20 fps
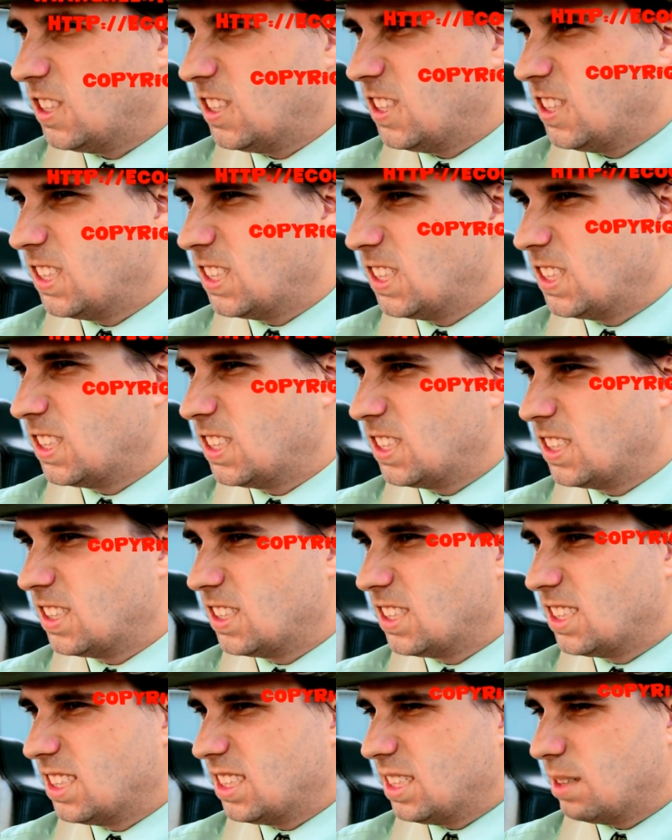I'm gonna
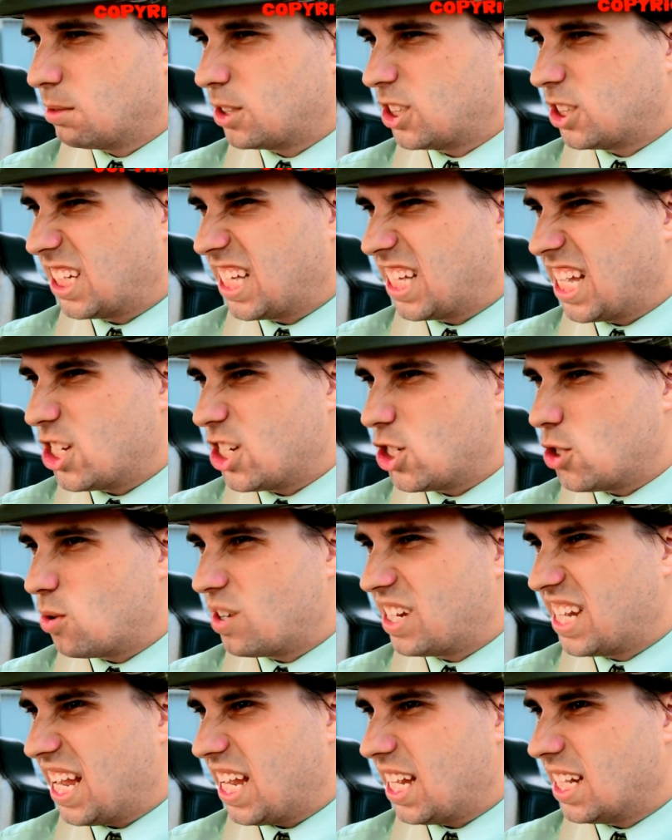get you canned. I'm gonna get you
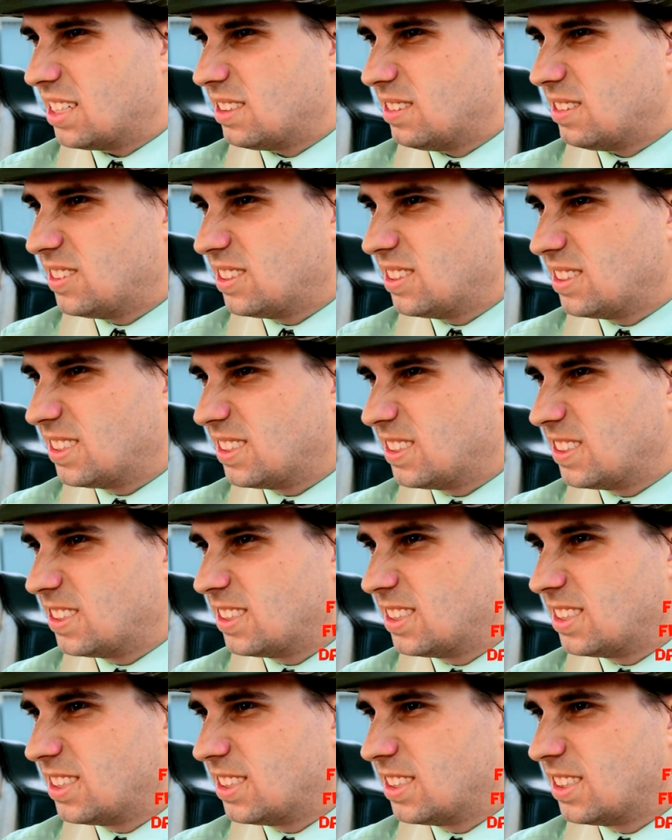canned.
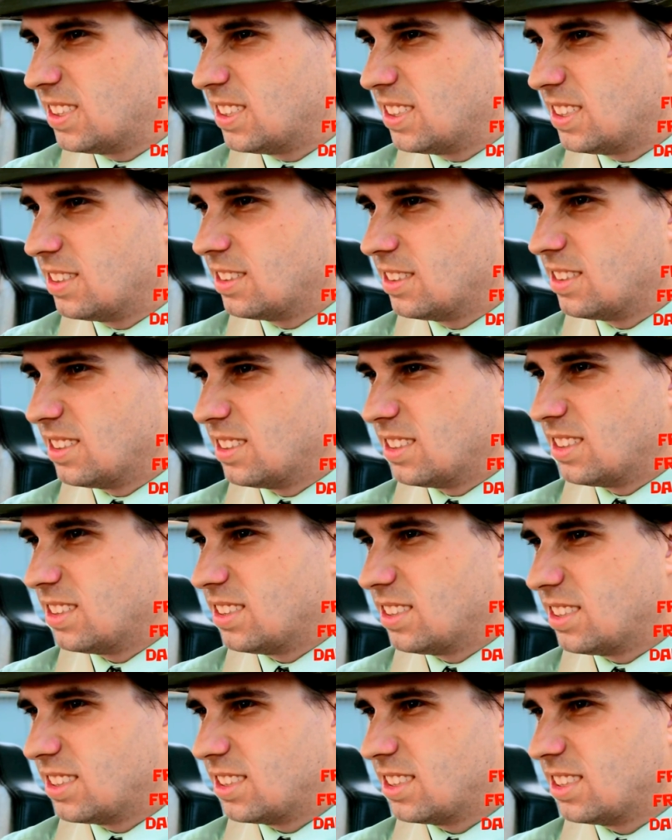Sir, I
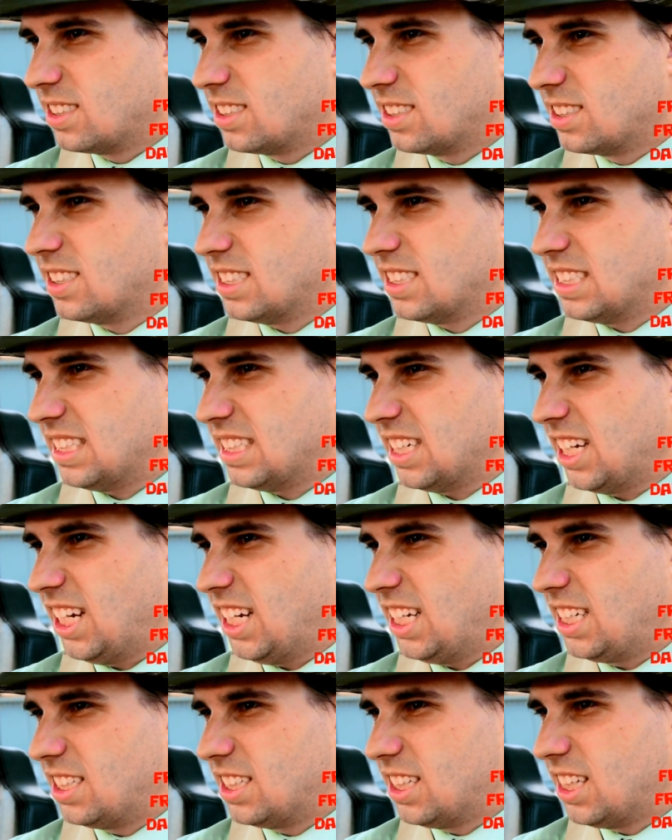hate litter. I
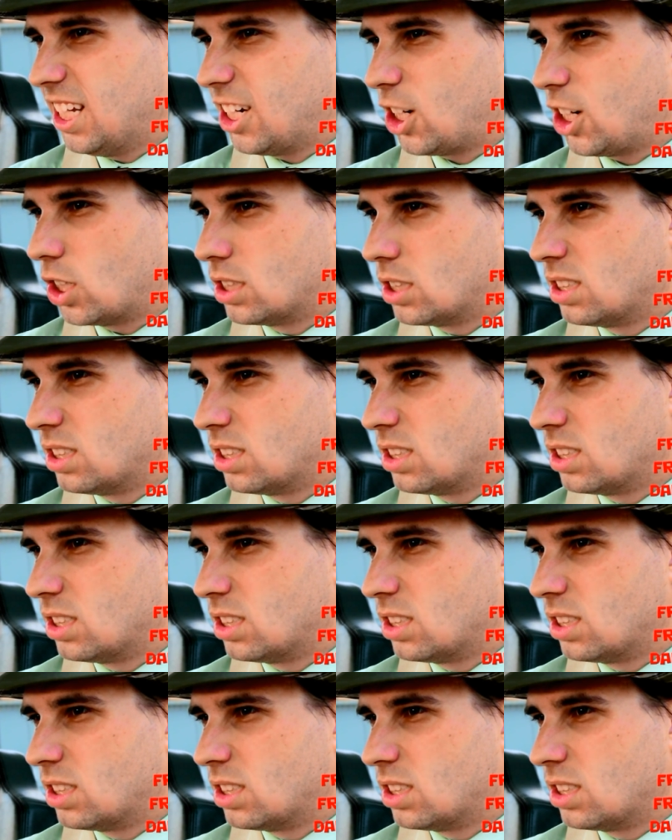hate litter.